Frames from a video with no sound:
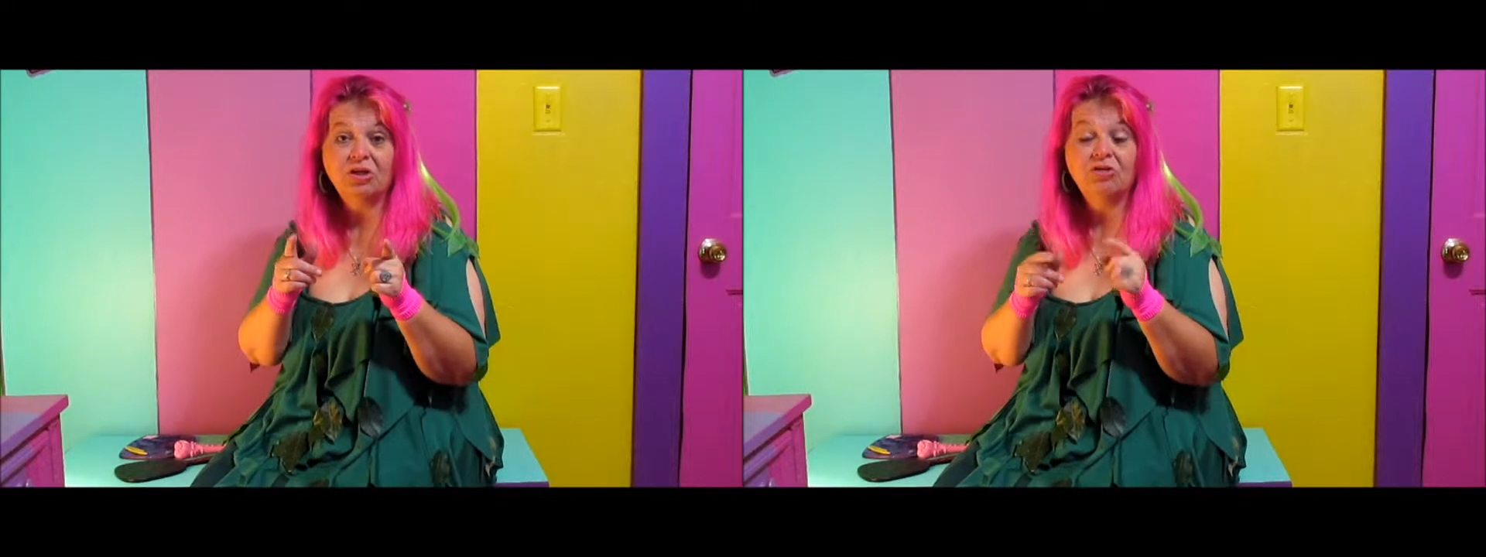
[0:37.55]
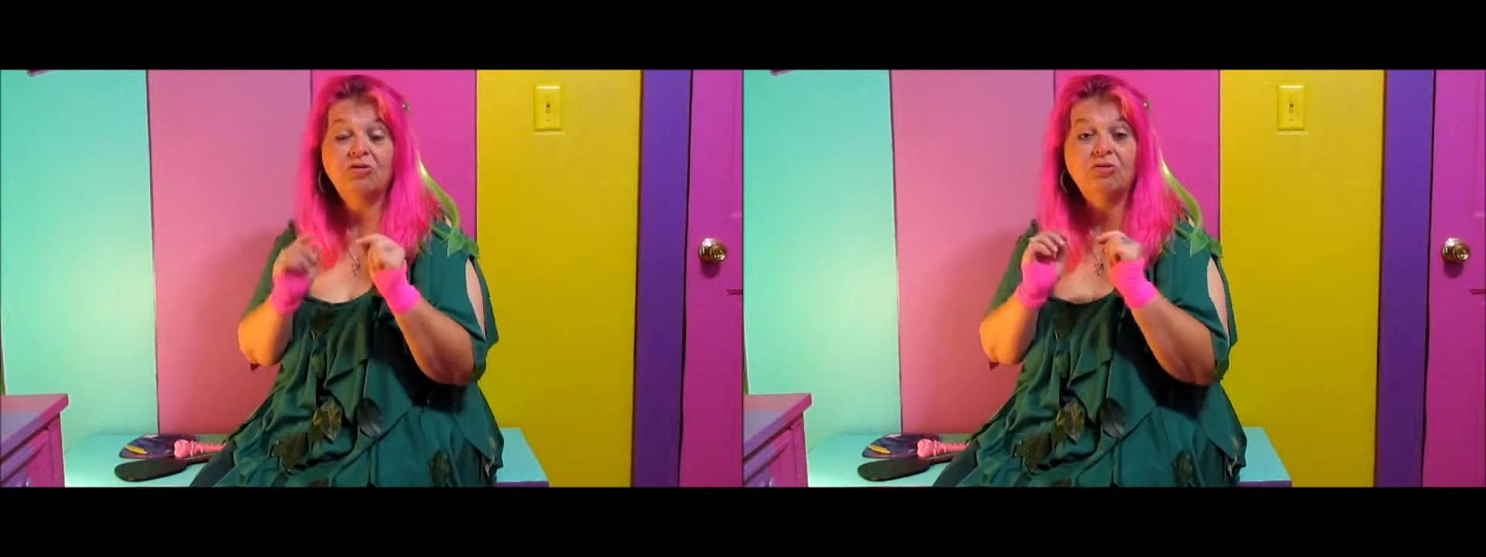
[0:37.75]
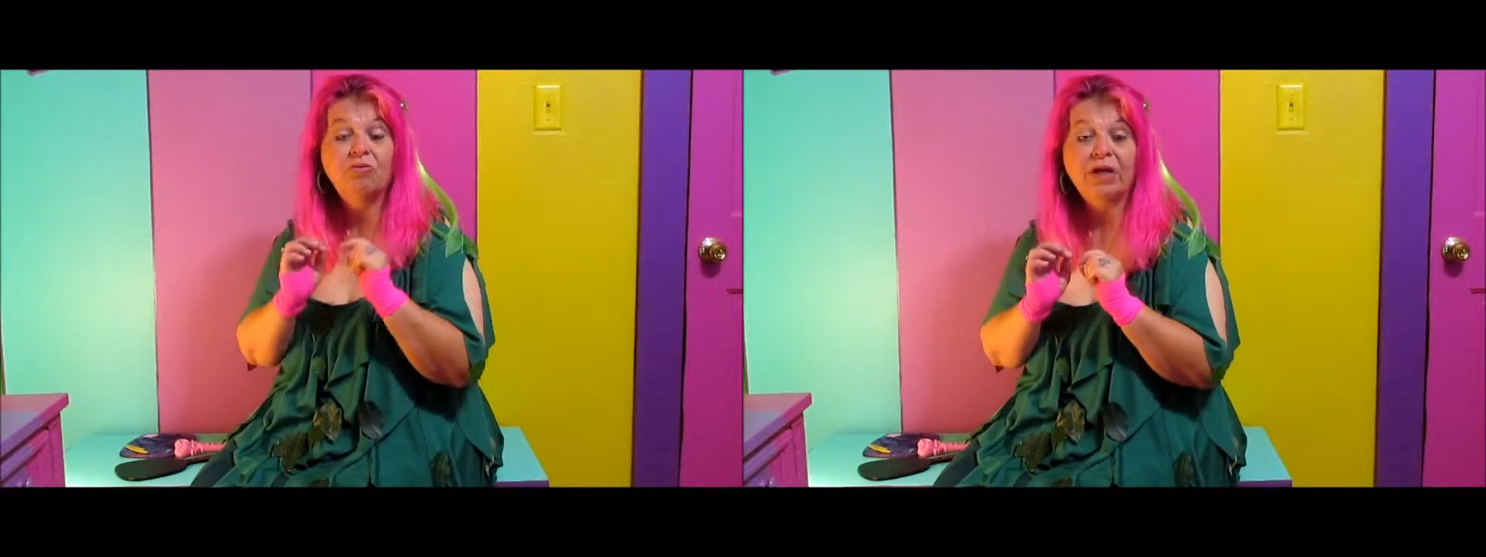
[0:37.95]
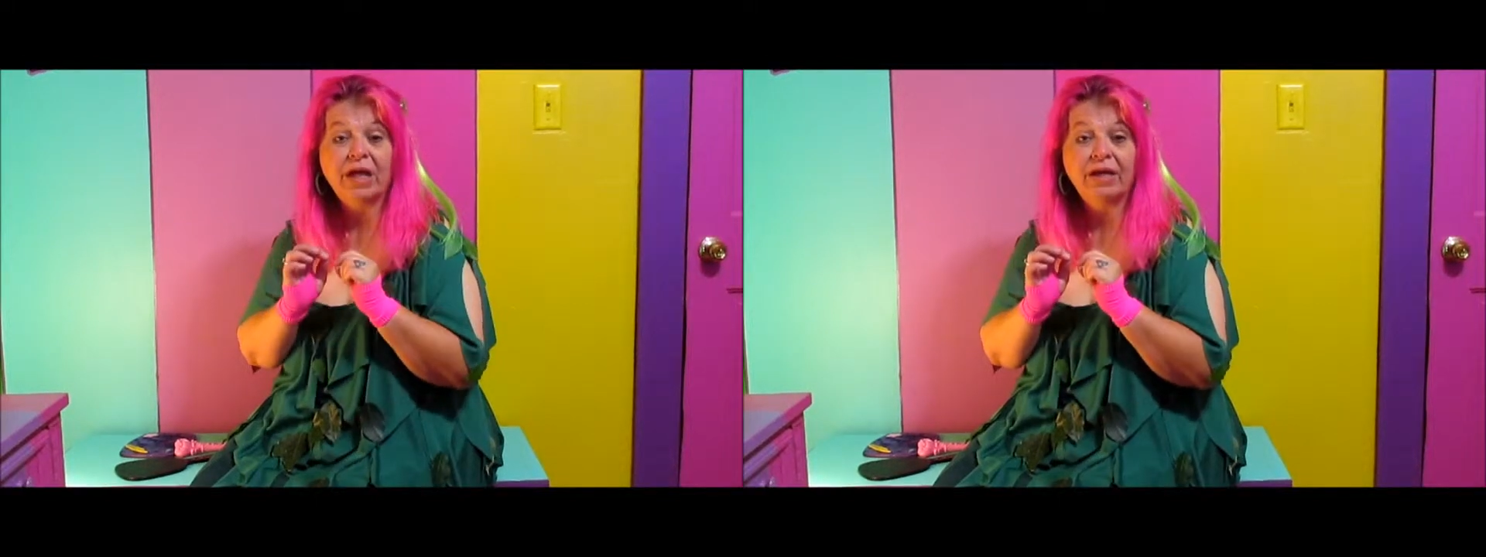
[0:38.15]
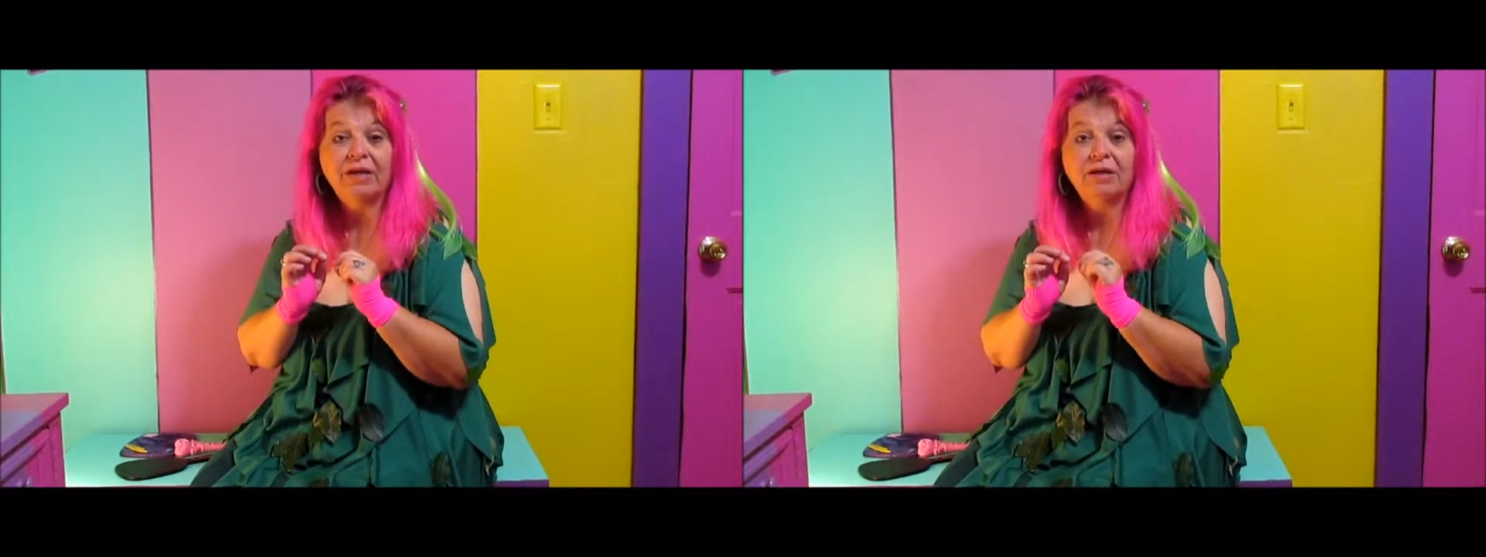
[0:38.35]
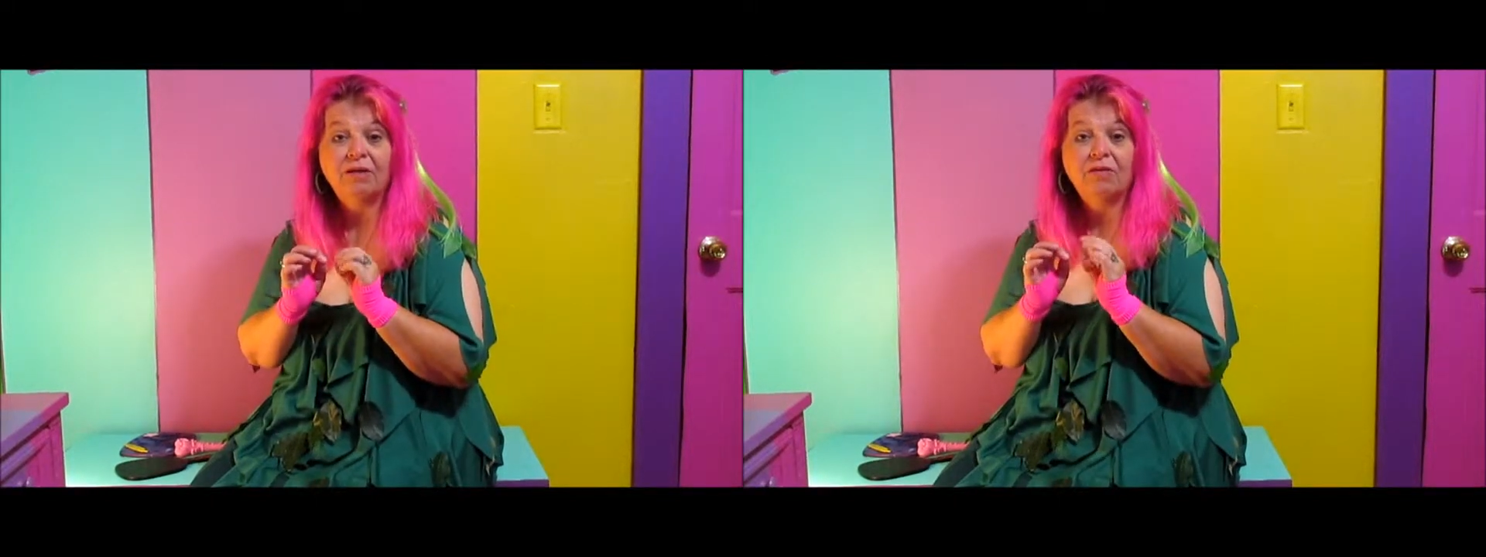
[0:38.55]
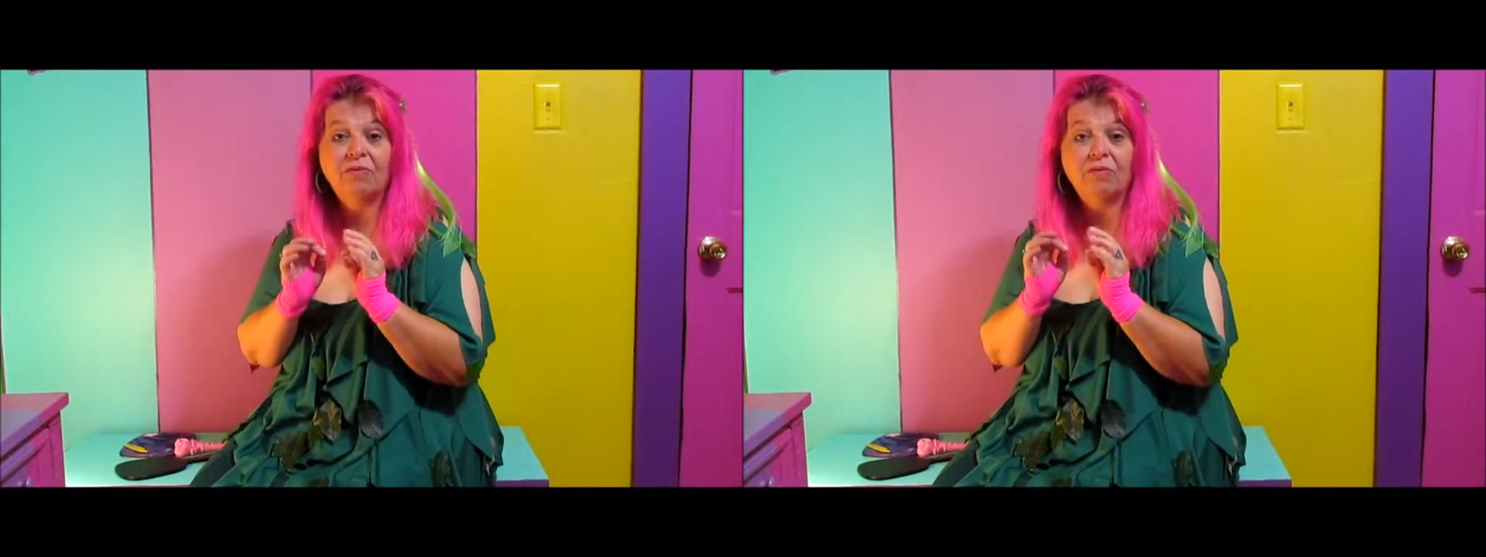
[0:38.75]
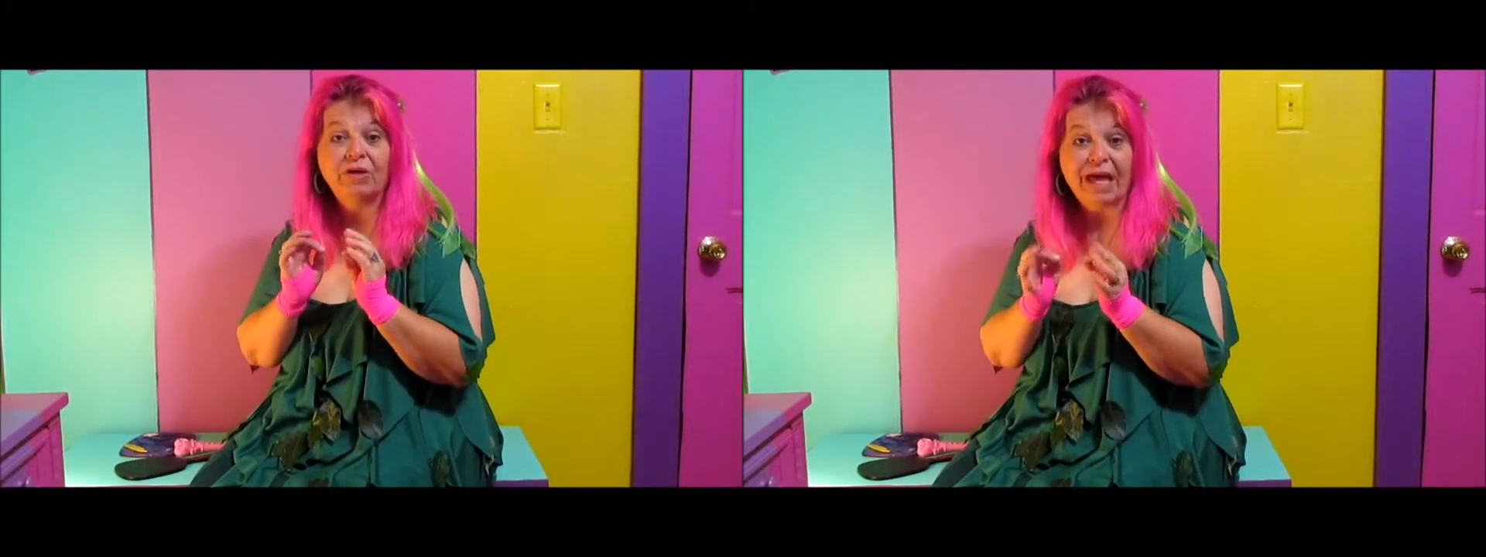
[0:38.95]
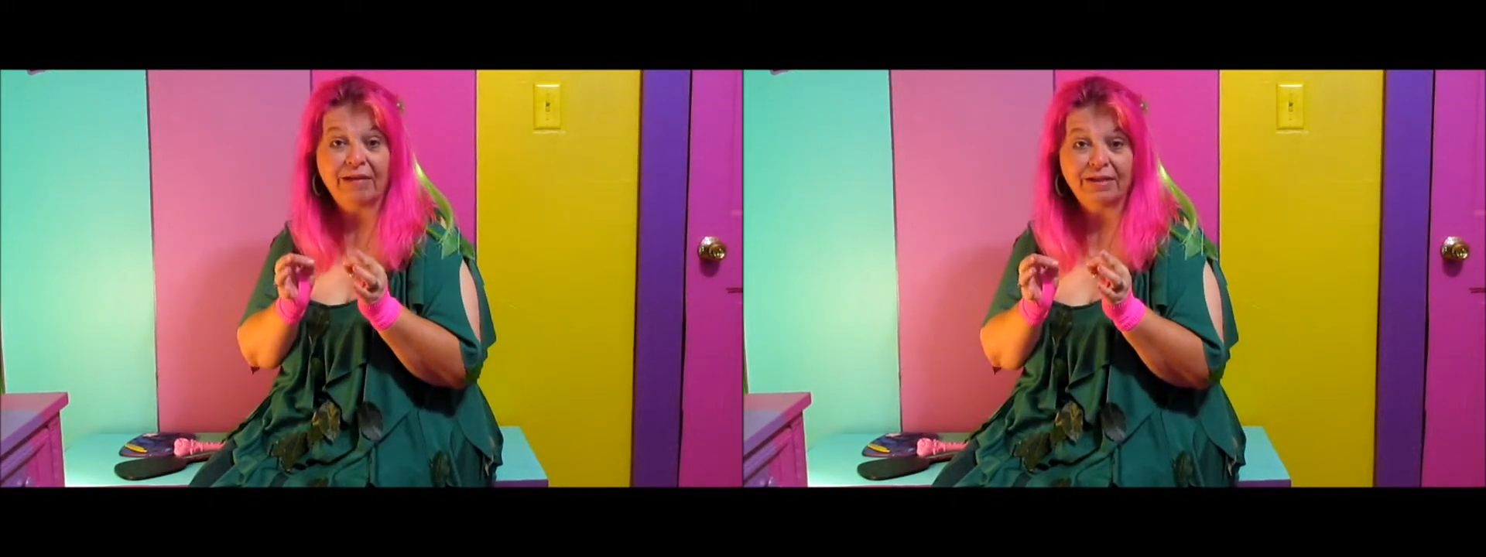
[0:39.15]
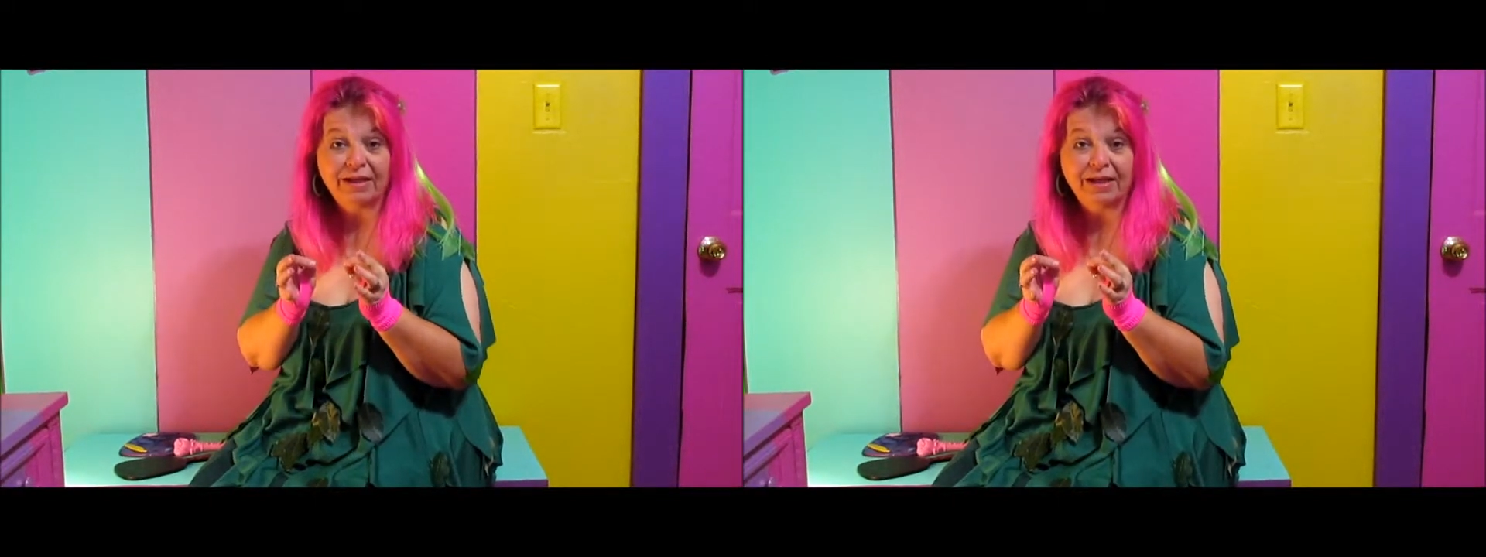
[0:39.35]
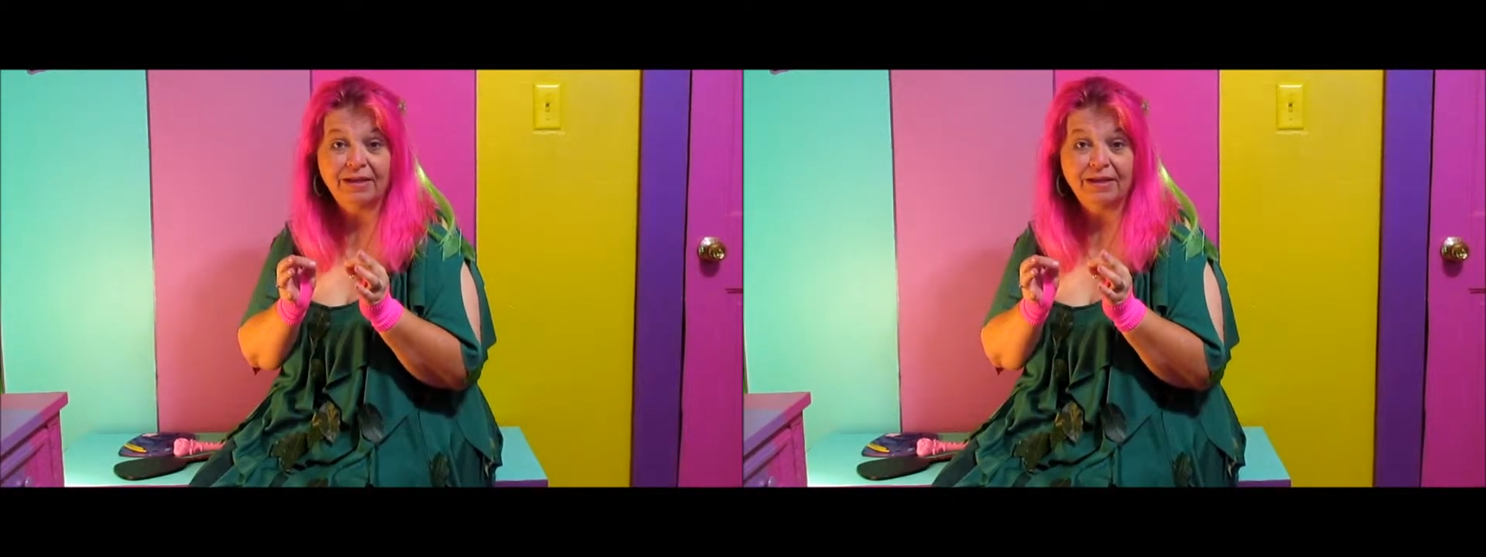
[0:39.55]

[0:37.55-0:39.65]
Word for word: to create reality